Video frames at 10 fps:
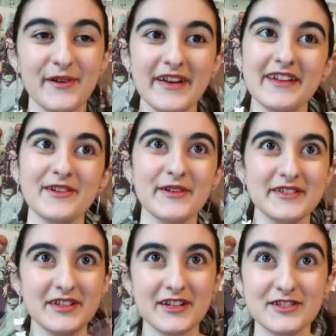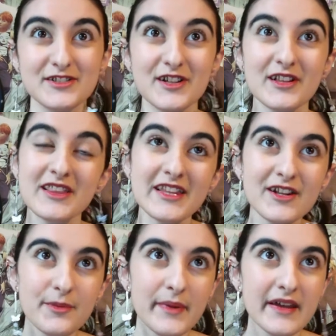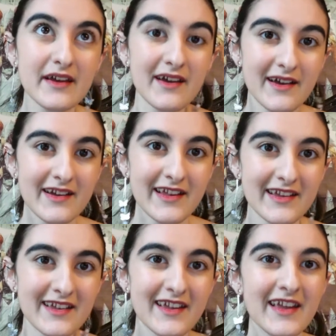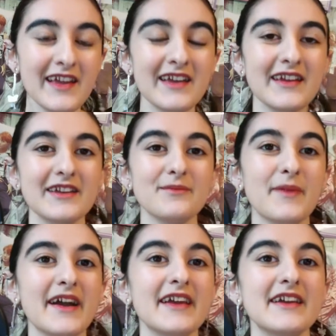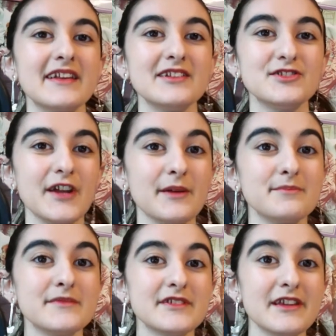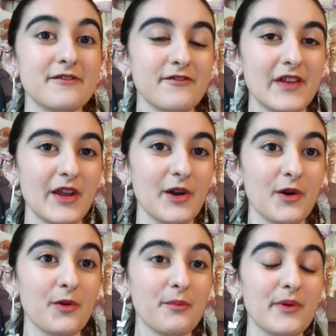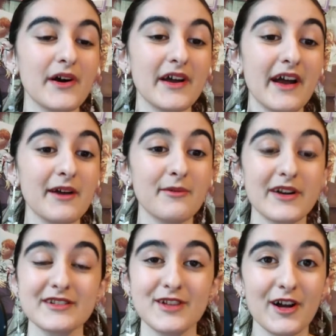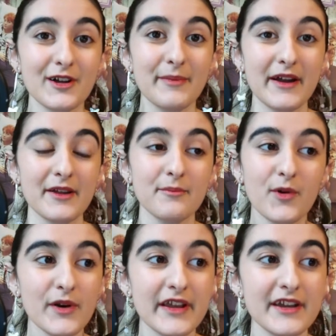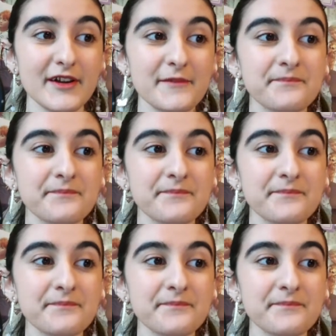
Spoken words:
and I know I touched a little bit on it in my Hidden Gems video, but I want to talk about it more here.